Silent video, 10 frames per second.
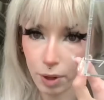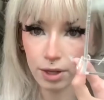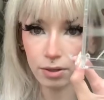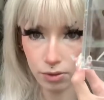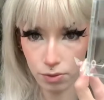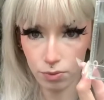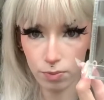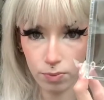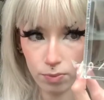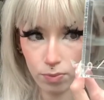but
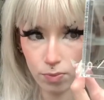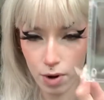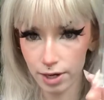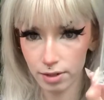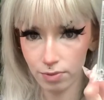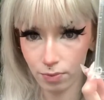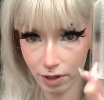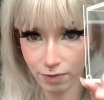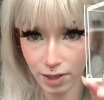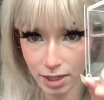you want one
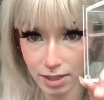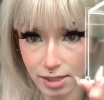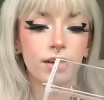of these.